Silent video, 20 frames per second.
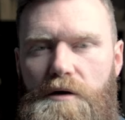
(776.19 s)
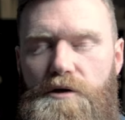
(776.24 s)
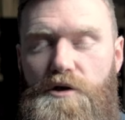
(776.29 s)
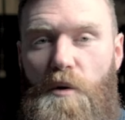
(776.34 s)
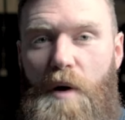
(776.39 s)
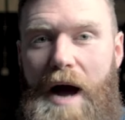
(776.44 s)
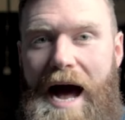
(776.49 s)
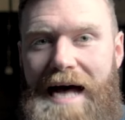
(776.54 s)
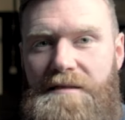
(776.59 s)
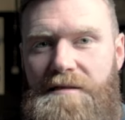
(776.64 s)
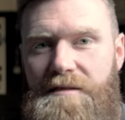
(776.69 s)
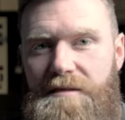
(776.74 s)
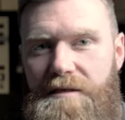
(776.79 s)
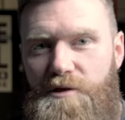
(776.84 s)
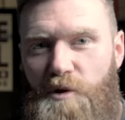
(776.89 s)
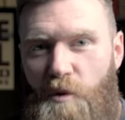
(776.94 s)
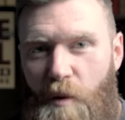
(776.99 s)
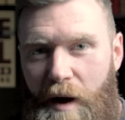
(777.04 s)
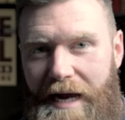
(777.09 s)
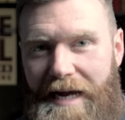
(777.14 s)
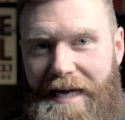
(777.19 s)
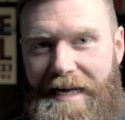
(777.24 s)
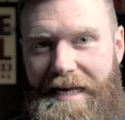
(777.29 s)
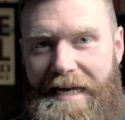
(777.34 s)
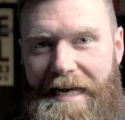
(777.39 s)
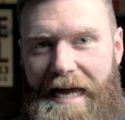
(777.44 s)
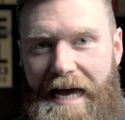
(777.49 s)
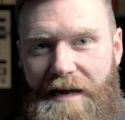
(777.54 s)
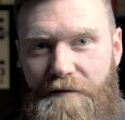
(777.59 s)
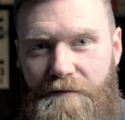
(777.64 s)
So Ant has quite
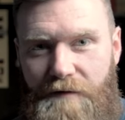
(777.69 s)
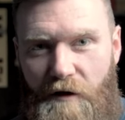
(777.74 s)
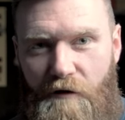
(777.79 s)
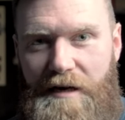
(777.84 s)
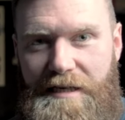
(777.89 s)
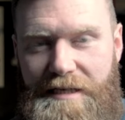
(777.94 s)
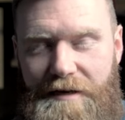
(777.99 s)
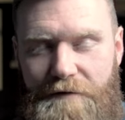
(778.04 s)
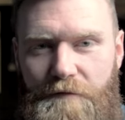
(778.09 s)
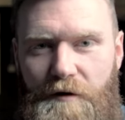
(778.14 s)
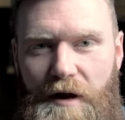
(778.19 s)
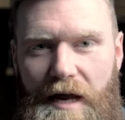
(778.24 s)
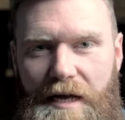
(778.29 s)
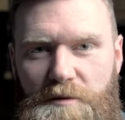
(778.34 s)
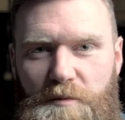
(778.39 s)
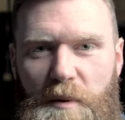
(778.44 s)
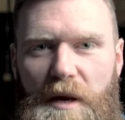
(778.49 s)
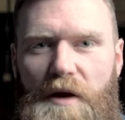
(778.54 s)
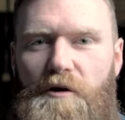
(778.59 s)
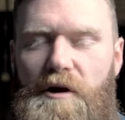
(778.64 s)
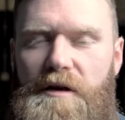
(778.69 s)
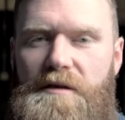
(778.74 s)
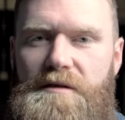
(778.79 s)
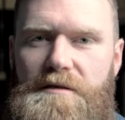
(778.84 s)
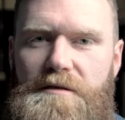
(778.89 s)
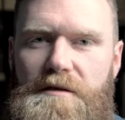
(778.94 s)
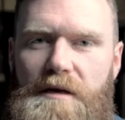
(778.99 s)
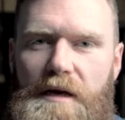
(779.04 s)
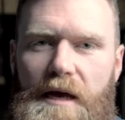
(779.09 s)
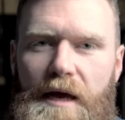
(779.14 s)
clearly had a very different
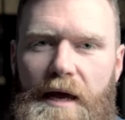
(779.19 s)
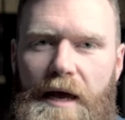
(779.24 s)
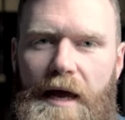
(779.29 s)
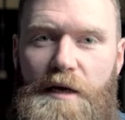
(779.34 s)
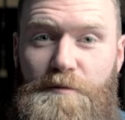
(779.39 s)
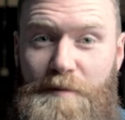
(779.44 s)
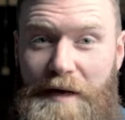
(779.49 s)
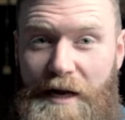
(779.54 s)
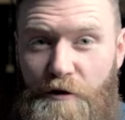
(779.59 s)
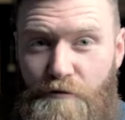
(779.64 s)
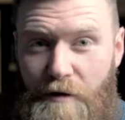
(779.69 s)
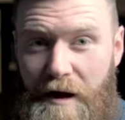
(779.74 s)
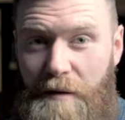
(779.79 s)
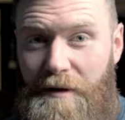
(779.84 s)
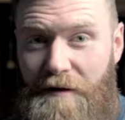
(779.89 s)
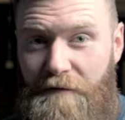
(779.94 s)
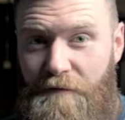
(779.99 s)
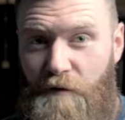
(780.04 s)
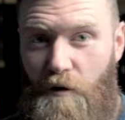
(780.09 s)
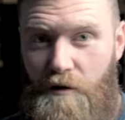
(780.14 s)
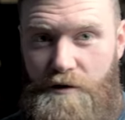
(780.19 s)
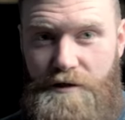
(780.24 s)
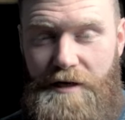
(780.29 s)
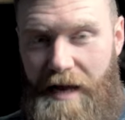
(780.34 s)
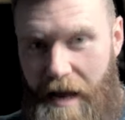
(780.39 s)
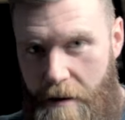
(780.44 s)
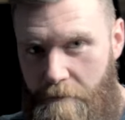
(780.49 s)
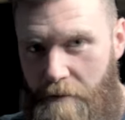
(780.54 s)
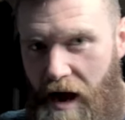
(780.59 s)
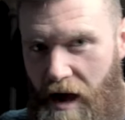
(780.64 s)
experience. He's been incredibly
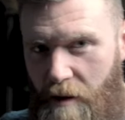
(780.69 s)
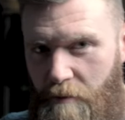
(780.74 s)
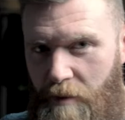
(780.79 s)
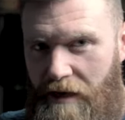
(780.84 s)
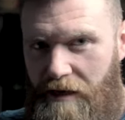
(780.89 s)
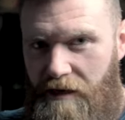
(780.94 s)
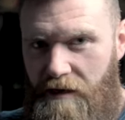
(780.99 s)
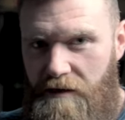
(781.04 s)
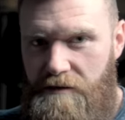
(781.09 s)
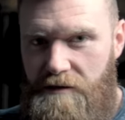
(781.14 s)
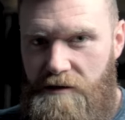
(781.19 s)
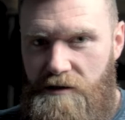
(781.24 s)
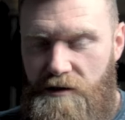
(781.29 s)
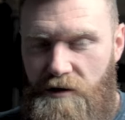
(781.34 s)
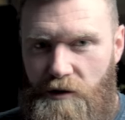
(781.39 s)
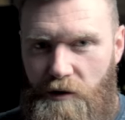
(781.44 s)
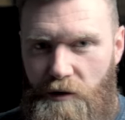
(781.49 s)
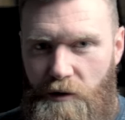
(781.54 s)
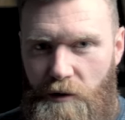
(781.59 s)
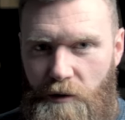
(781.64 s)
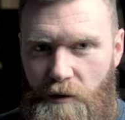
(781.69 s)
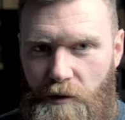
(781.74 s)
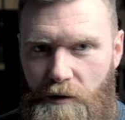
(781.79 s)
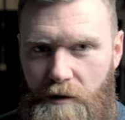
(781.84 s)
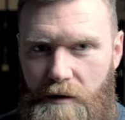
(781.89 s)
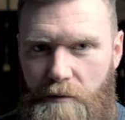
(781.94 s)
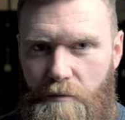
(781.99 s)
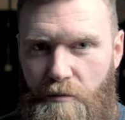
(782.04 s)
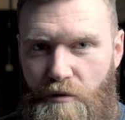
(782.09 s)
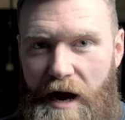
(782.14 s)
fortunate, in my opinion, to
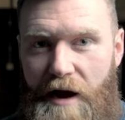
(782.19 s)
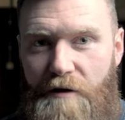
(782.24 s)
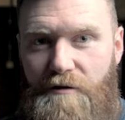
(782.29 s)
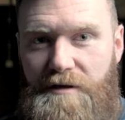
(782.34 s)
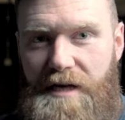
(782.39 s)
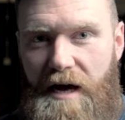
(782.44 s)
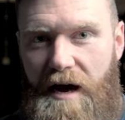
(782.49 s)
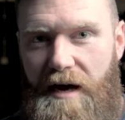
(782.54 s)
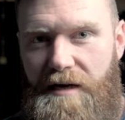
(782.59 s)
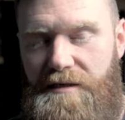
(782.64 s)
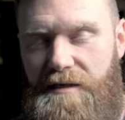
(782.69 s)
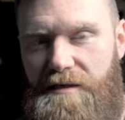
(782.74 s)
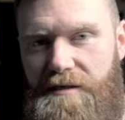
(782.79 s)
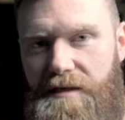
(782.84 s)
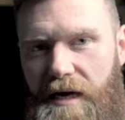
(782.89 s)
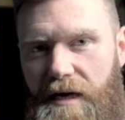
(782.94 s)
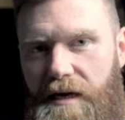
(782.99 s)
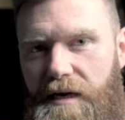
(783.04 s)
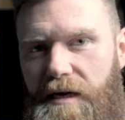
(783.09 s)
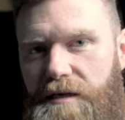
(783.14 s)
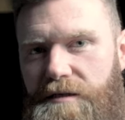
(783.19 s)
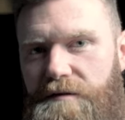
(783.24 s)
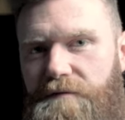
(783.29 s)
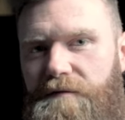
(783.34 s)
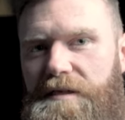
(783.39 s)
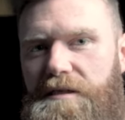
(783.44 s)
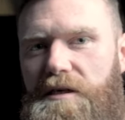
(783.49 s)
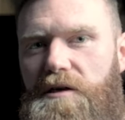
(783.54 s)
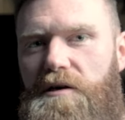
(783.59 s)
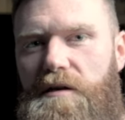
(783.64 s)
prioritise and take his
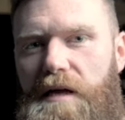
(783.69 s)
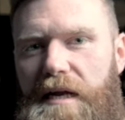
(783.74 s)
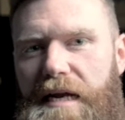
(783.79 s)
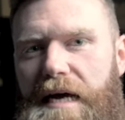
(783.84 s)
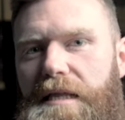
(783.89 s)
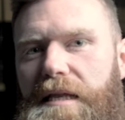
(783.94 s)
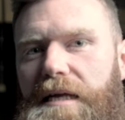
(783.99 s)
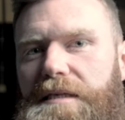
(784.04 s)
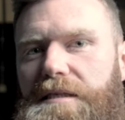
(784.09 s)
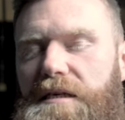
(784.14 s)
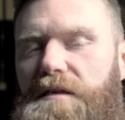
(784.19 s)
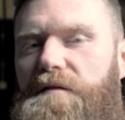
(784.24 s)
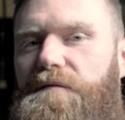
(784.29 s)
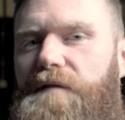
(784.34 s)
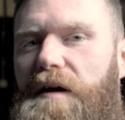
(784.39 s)
physical and athletic